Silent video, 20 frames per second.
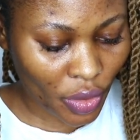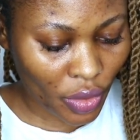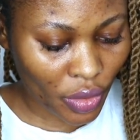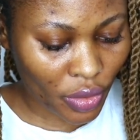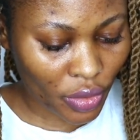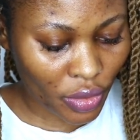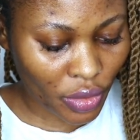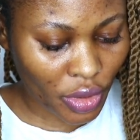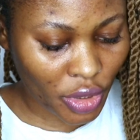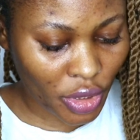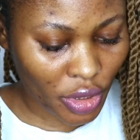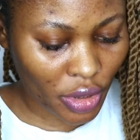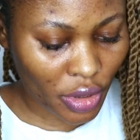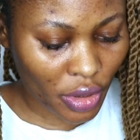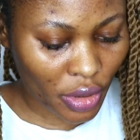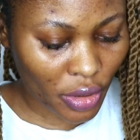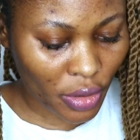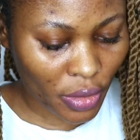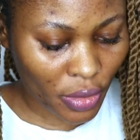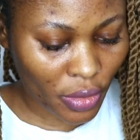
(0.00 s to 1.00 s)

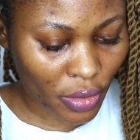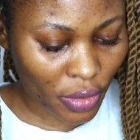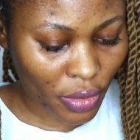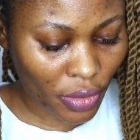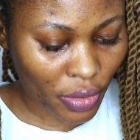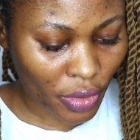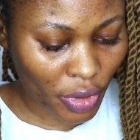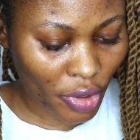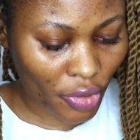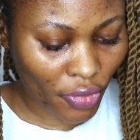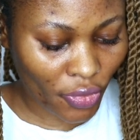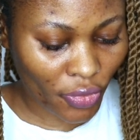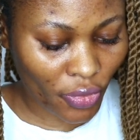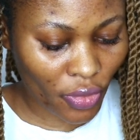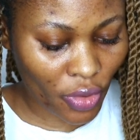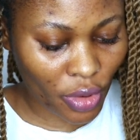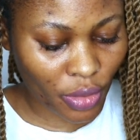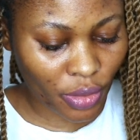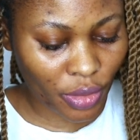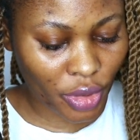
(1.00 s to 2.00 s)
until it
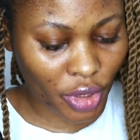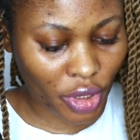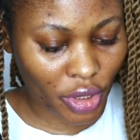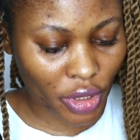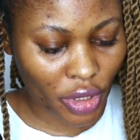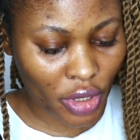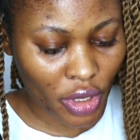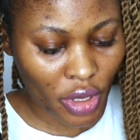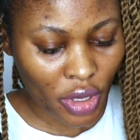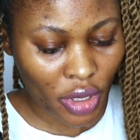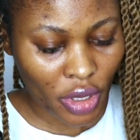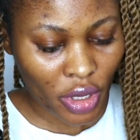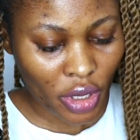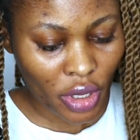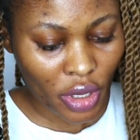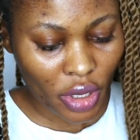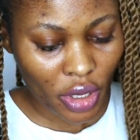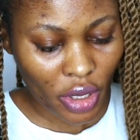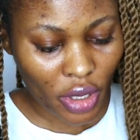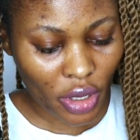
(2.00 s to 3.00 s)
forms
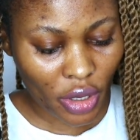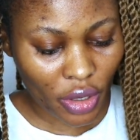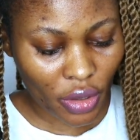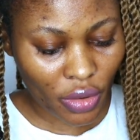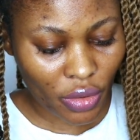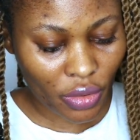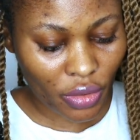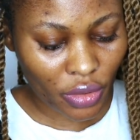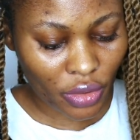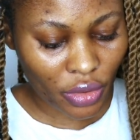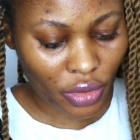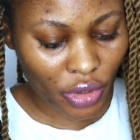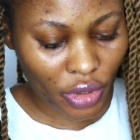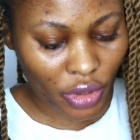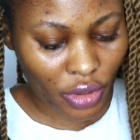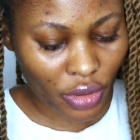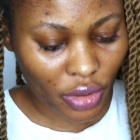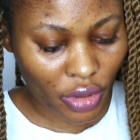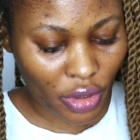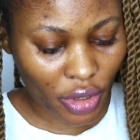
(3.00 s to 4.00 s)
a good
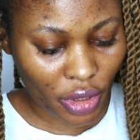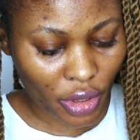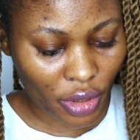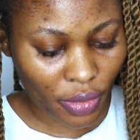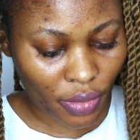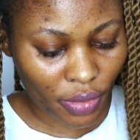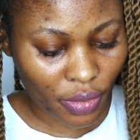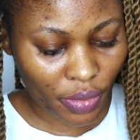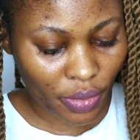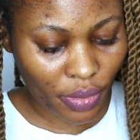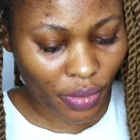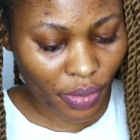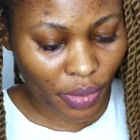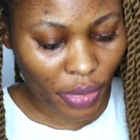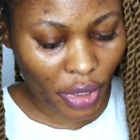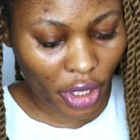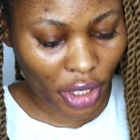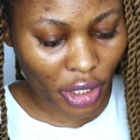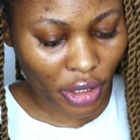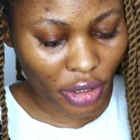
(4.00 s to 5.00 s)

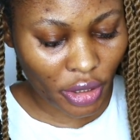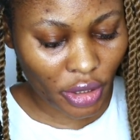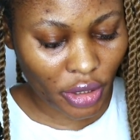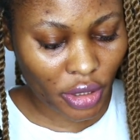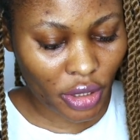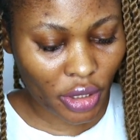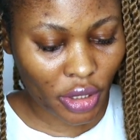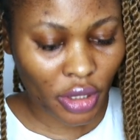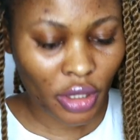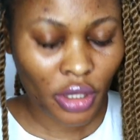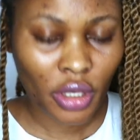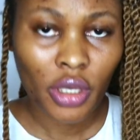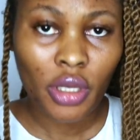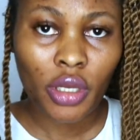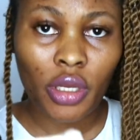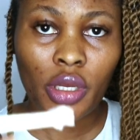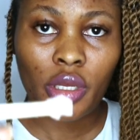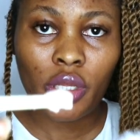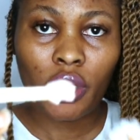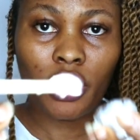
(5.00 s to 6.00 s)
paste.
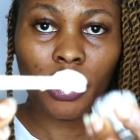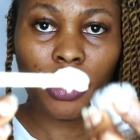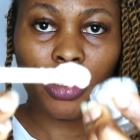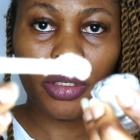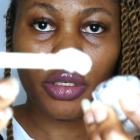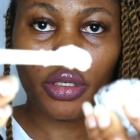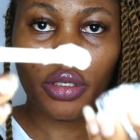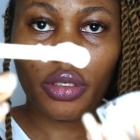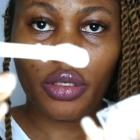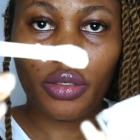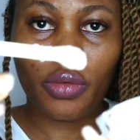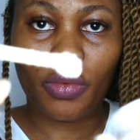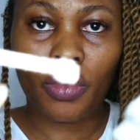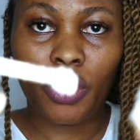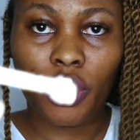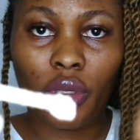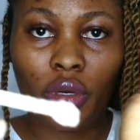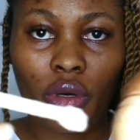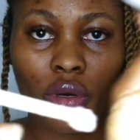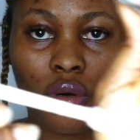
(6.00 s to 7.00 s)
This is
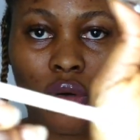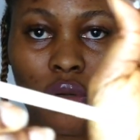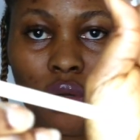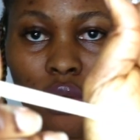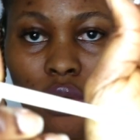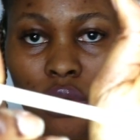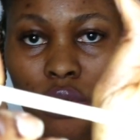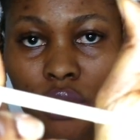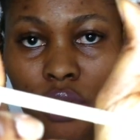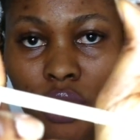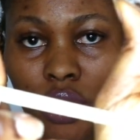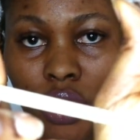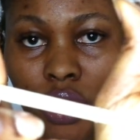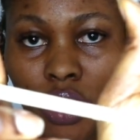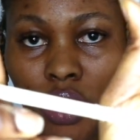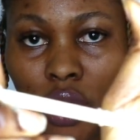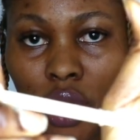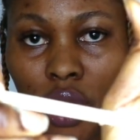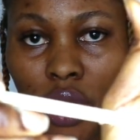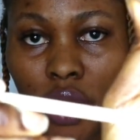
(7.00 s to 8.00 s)
what the color looks
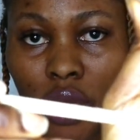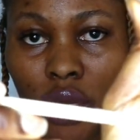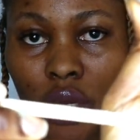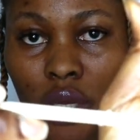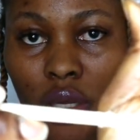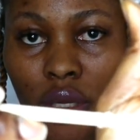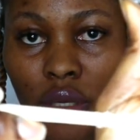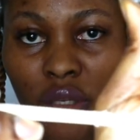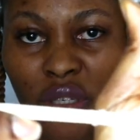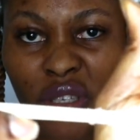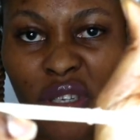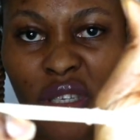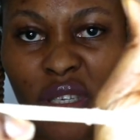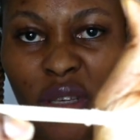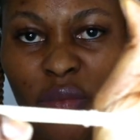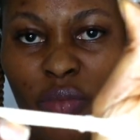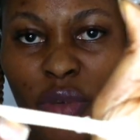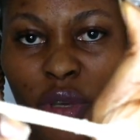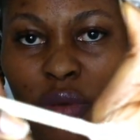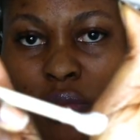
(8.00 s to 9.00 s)
like. It's just a
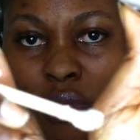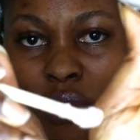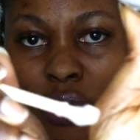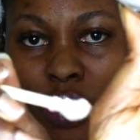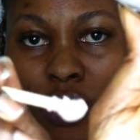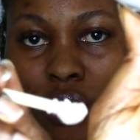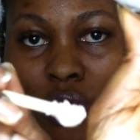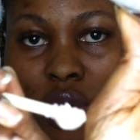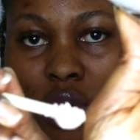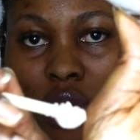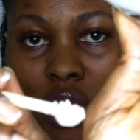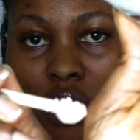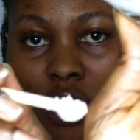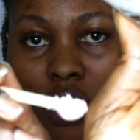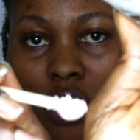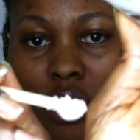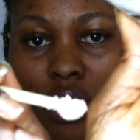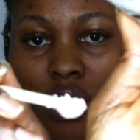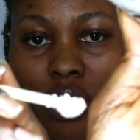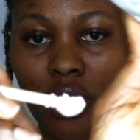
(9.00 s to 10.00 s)
bit
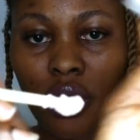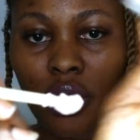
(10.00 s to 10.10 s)
milky.